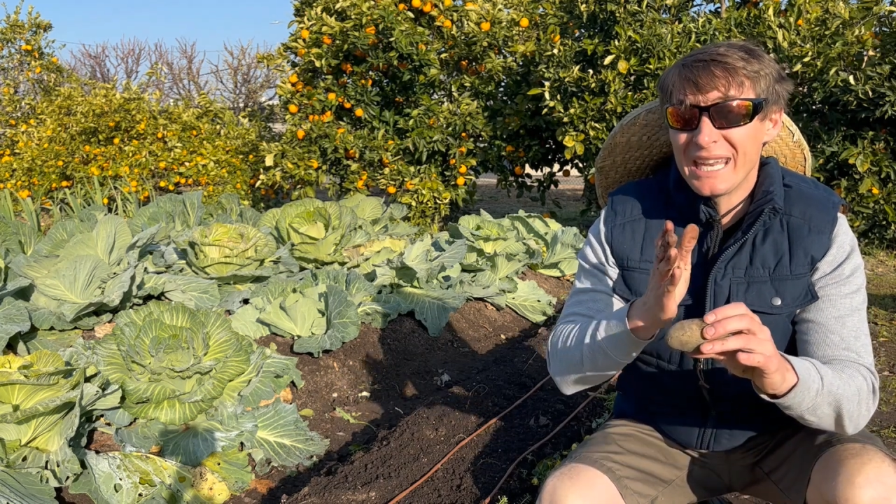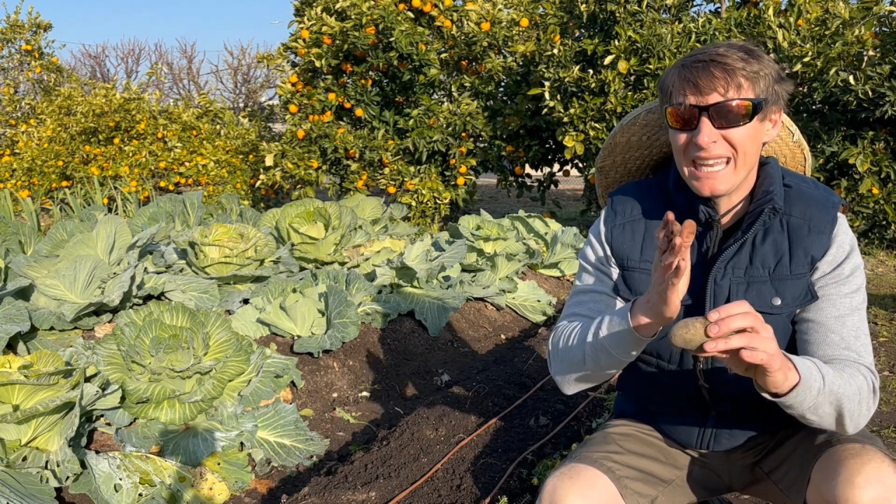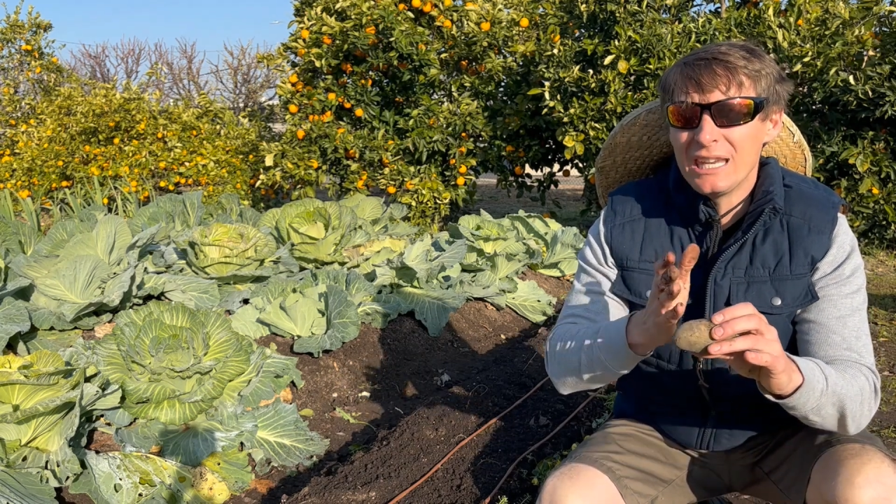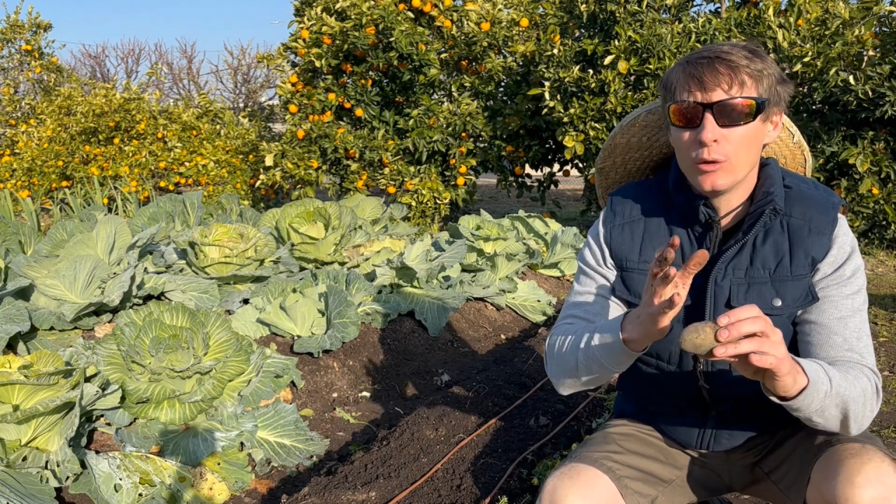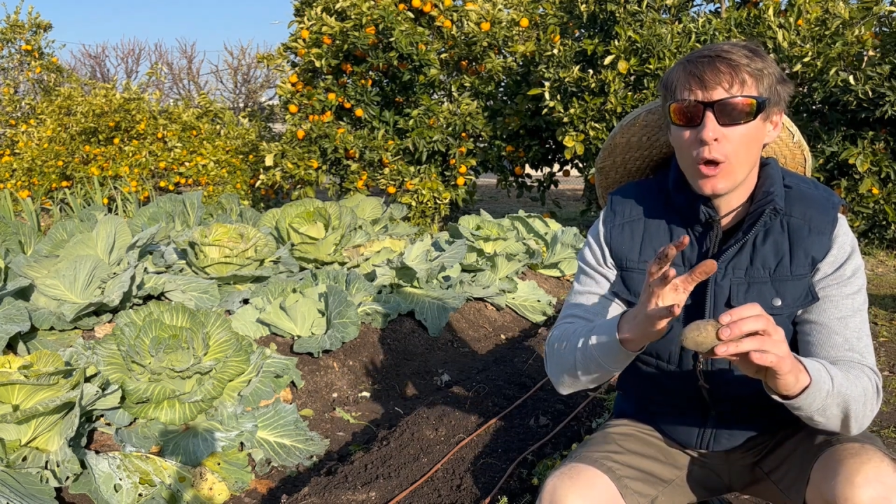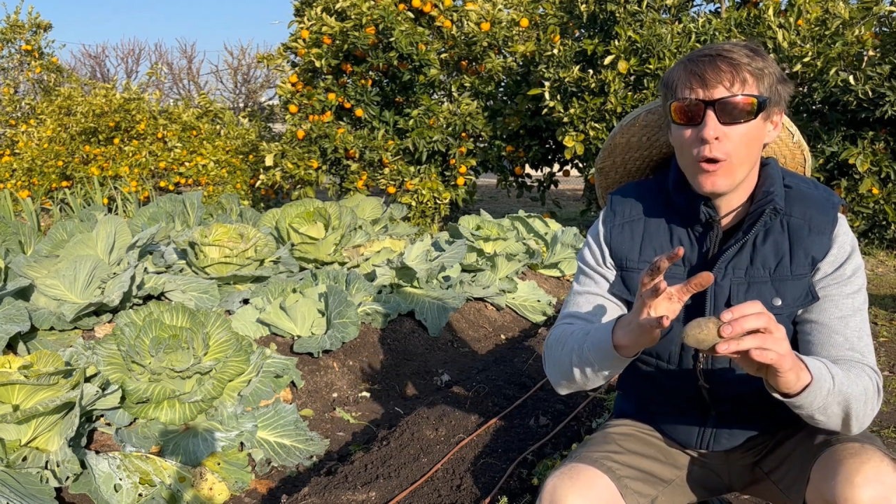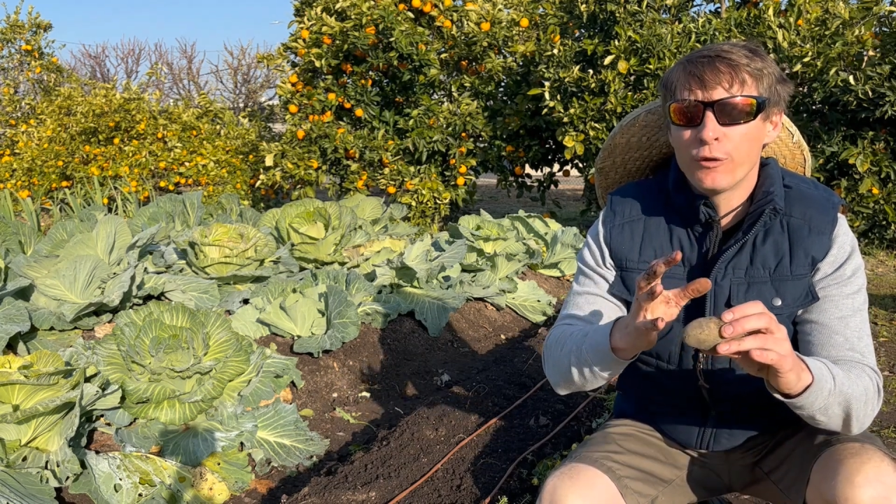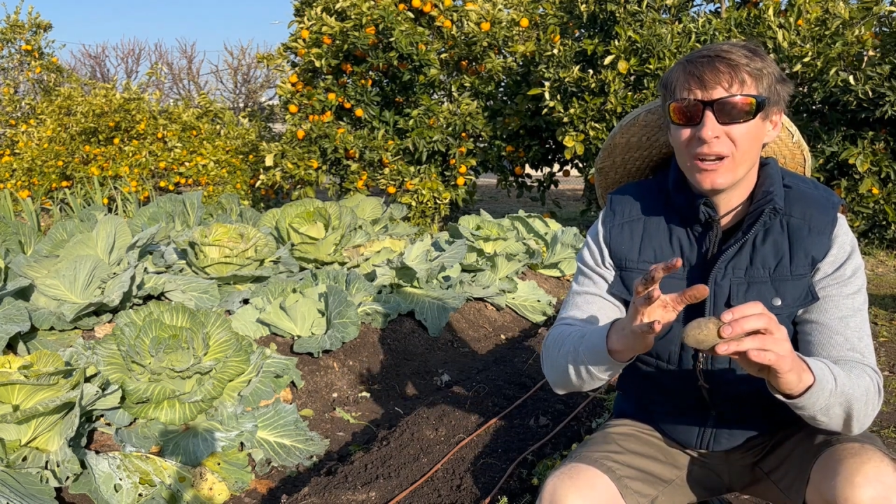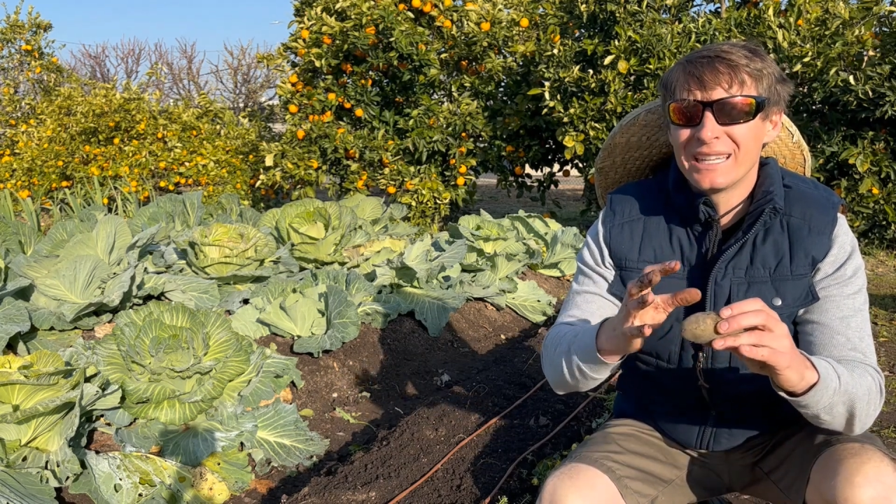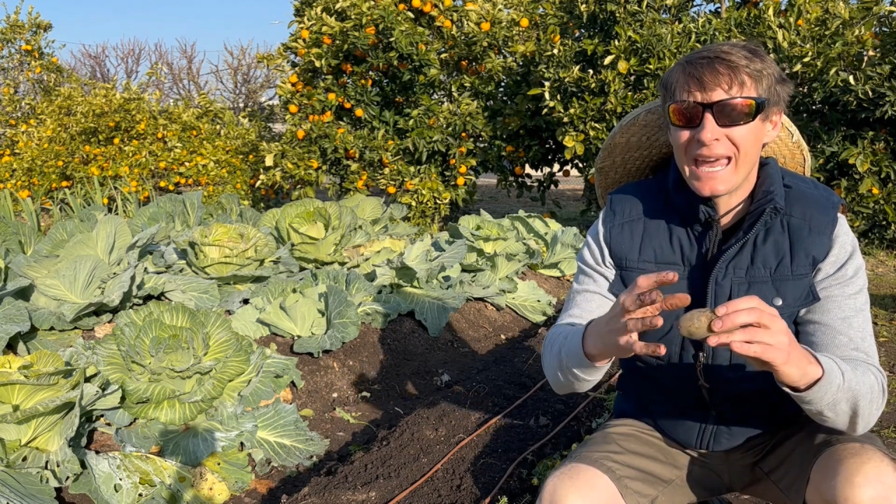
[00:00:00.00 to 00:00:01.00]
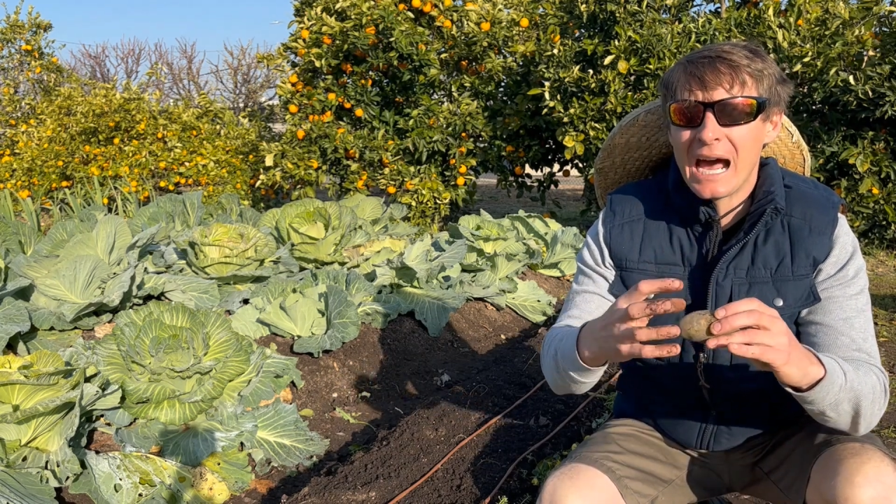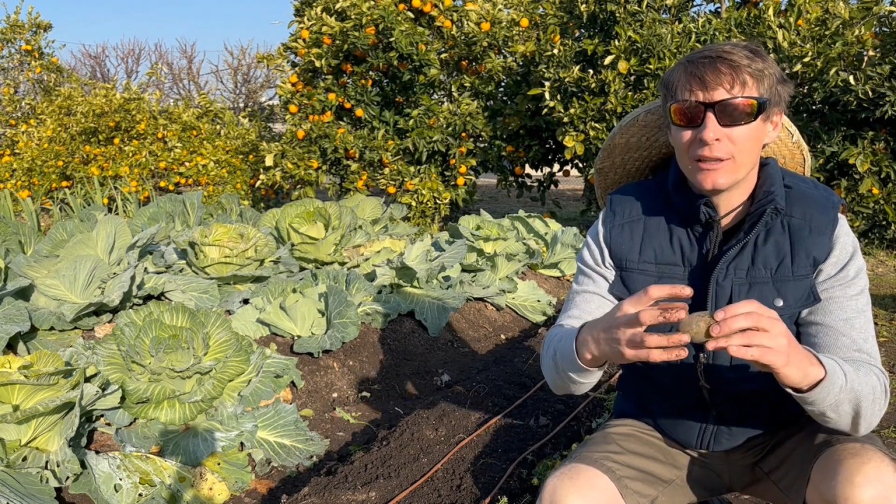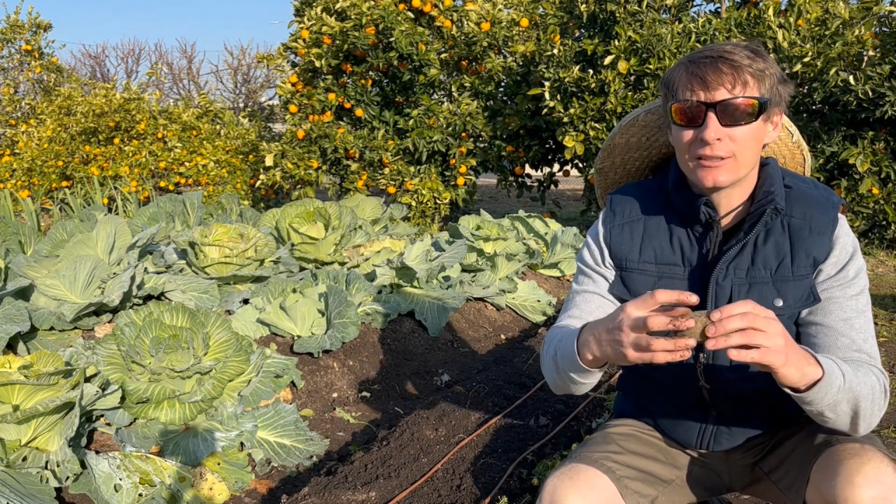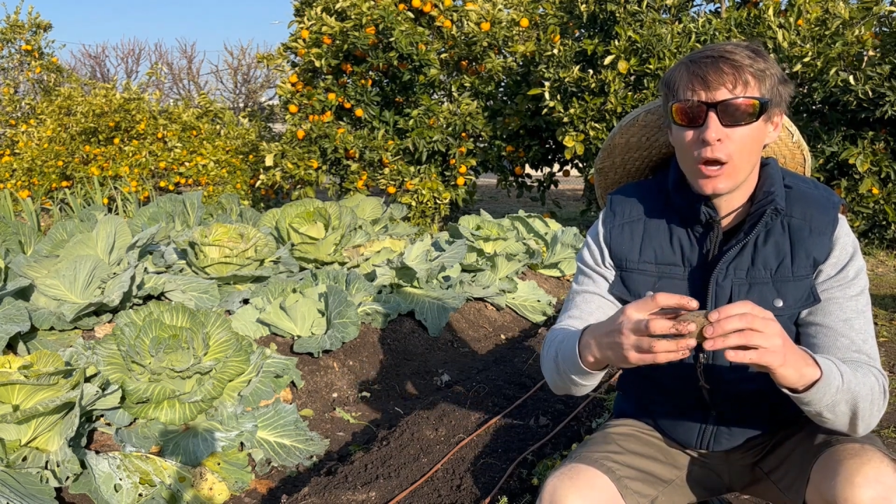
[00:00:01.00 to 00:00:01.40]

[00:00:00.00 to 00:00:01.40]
heal over and callus